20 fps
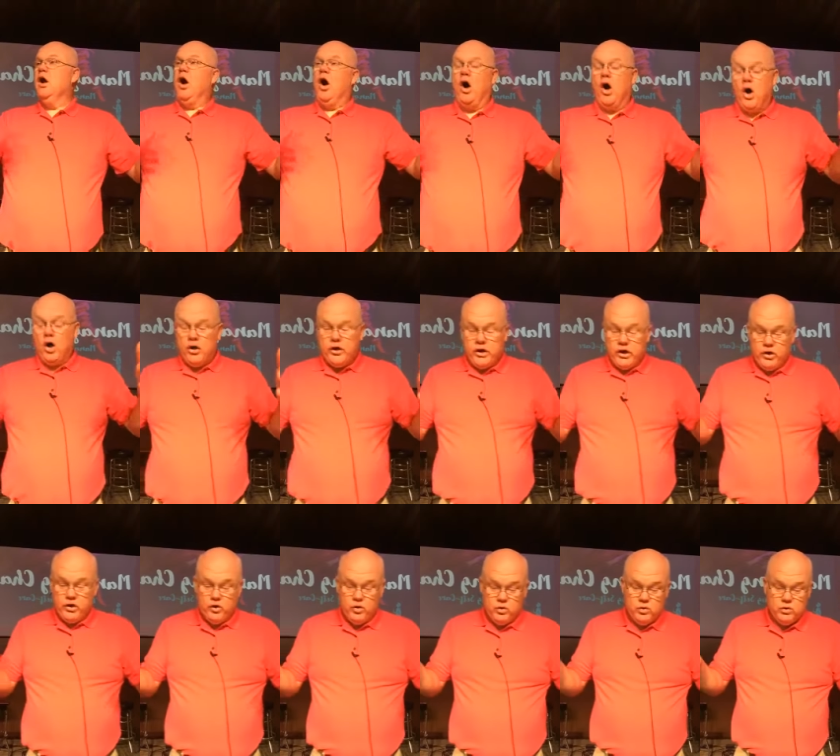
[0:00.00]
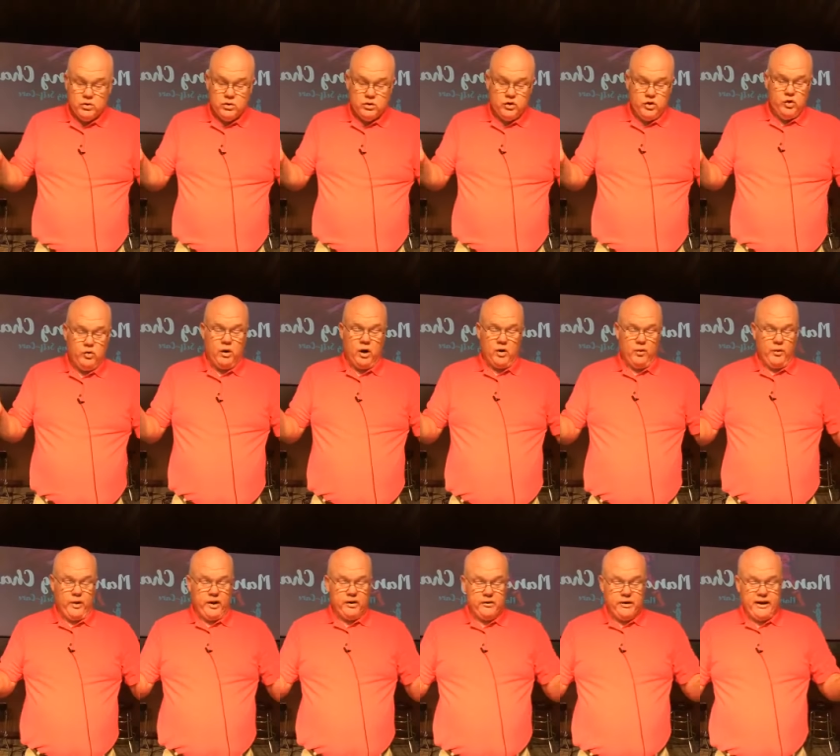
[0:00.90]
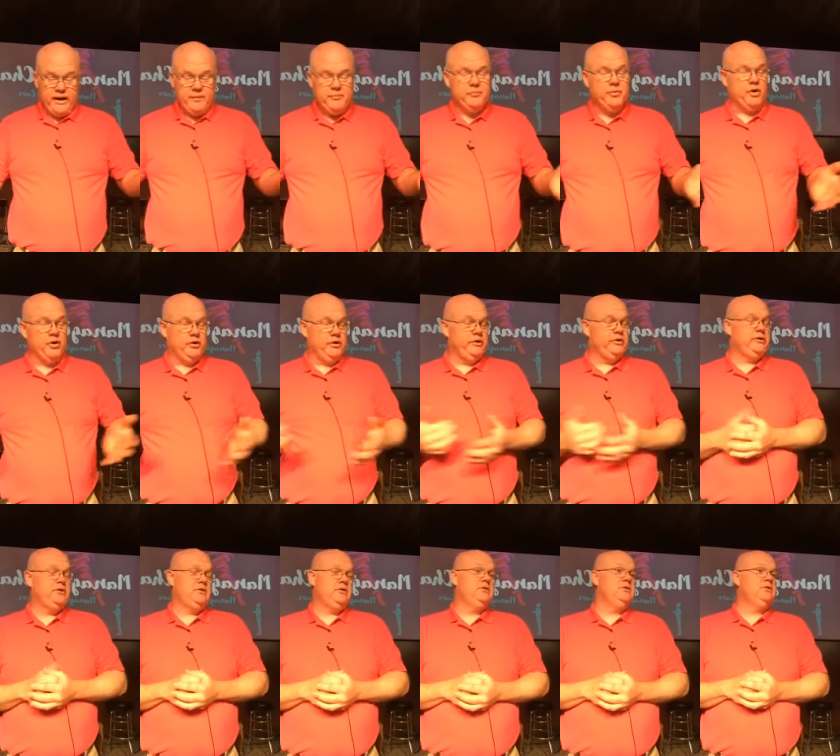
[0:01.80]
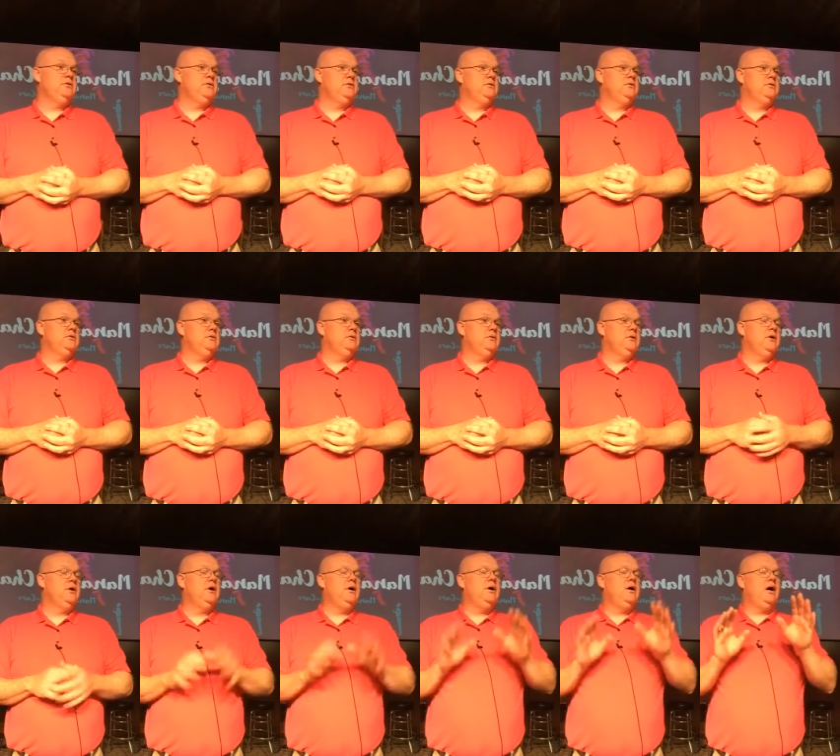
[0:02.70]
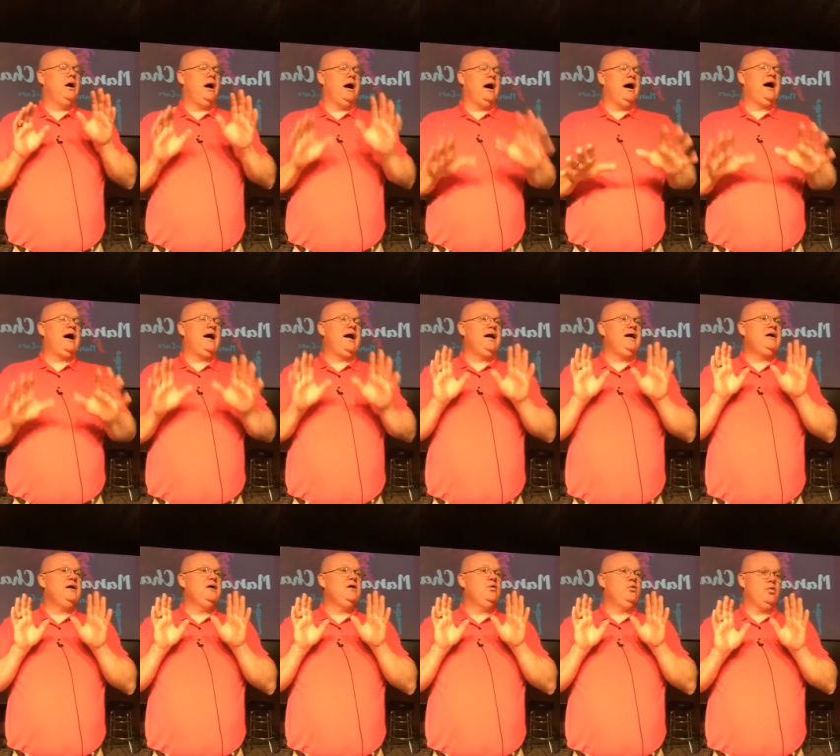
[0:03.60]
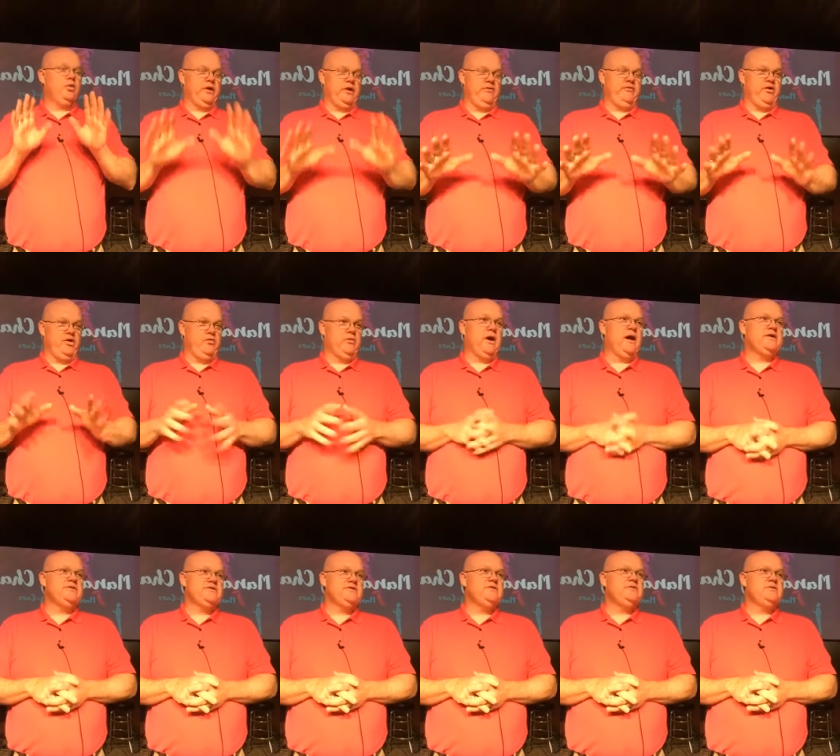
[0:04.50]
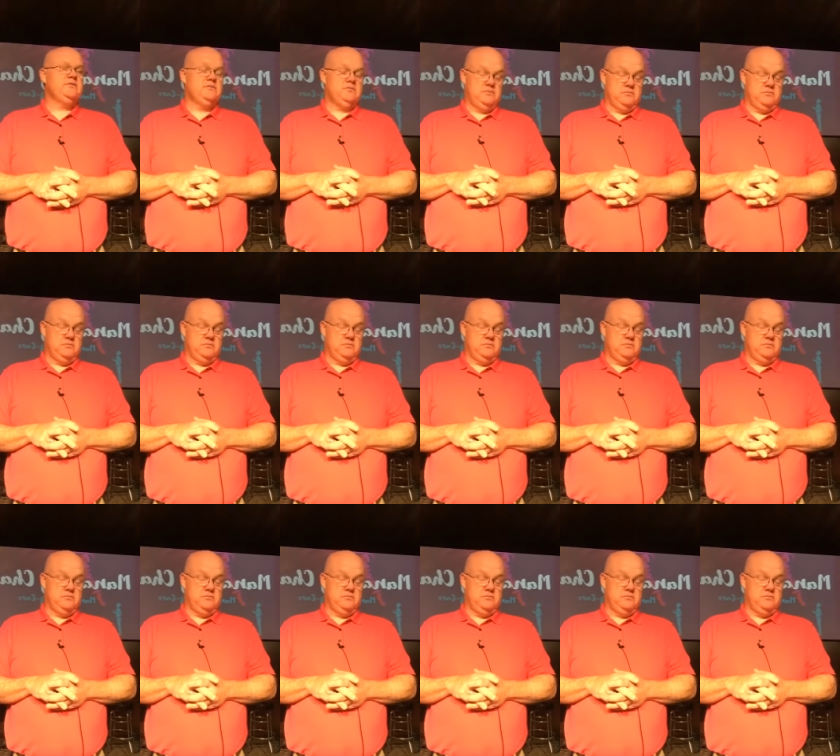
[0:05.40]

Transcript: All you who are weary and burdened, I will give you rest.